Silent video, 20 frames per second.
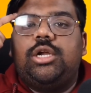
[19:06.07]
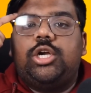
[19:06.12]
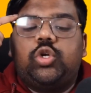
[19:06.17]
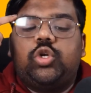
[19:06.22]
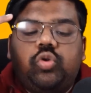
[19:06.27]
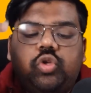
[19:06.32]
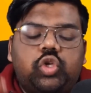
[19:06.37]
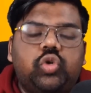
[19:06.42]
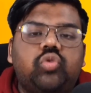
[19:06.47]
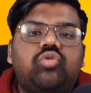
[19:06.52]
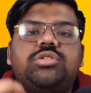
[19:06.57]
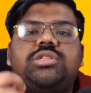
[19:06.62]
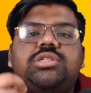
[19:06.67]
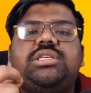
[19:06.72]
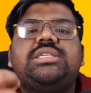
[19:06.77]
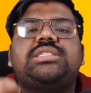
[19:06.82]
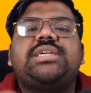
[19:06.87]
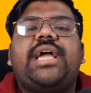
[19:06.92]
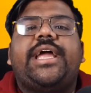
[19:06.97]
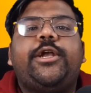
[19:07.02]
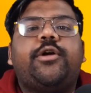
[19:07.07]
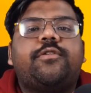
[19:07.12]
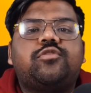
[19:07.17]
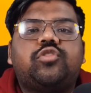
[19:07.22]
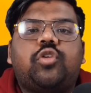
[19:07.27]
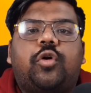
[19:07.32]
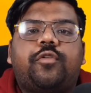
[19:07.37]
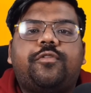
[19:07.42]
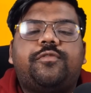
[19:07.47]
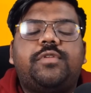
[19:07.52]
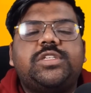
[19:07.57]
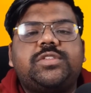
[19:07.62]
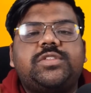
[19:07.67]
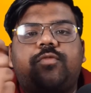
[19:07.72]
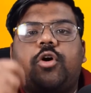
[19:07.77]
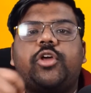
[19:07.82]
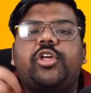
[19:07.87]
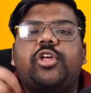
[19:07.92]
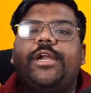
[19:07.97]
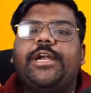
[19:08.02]
to use these kind of softwares
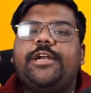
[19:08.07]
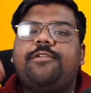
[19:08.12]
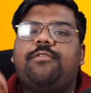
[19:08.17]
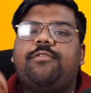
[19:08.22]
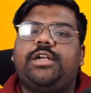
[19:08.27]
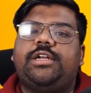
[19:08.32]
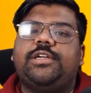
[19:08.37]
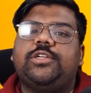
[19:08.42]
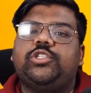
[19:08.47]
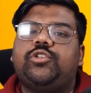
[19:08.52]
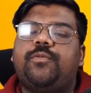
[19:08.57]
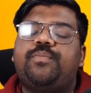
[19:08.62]
for your advantage.